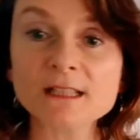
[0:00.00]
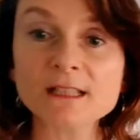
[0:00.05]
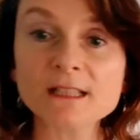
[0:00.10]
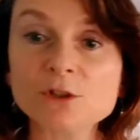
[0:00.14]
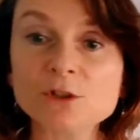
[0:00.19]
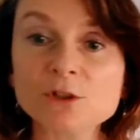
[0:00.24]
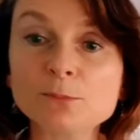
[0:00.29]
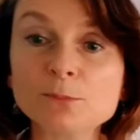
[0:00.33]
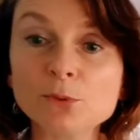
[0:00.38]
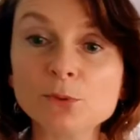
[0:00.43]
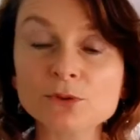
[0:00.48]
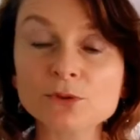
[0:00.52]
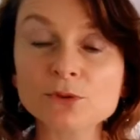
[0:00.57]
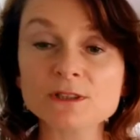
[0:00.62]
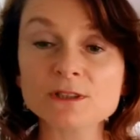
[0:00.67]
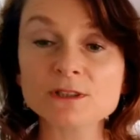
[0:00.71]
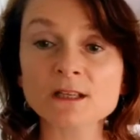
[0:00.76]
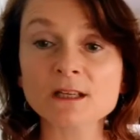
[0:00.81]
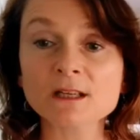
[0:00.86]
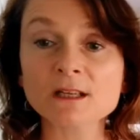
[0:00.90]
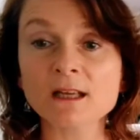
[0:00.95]
need to
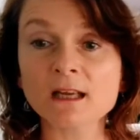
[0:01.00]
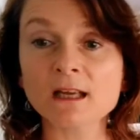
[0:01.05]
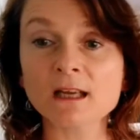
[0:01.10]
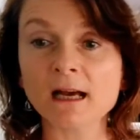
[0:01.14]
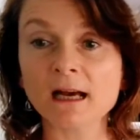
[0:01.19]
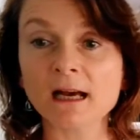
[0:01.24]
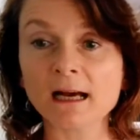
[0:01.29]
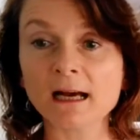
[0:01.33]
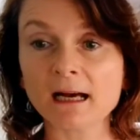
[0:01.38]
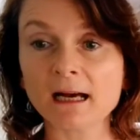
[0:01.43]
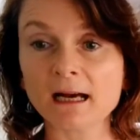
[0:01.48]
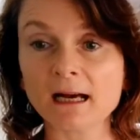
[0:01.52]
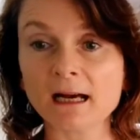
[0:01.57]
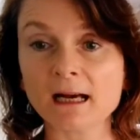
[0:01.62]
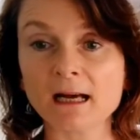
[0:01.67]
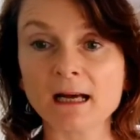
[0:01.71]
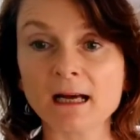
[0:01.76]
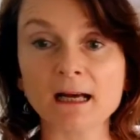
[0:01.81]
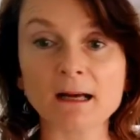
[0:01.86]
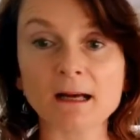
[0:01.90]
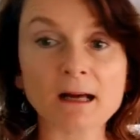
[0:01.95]
put
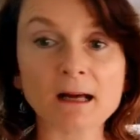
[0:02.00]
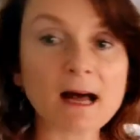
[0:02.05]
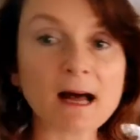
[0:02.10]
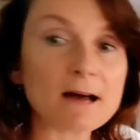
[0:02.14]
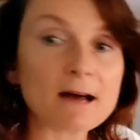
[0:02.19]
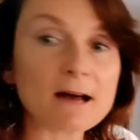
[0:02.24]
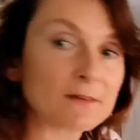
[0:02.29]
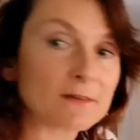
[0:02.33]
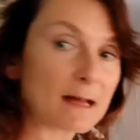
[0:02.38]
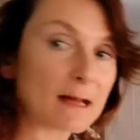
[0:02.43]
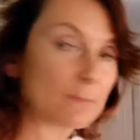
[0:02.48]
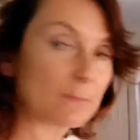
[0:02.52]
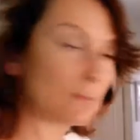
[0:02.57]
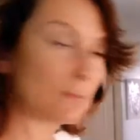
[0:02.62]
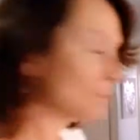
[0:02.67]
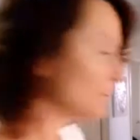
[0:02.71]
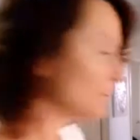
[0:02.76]
half a cup of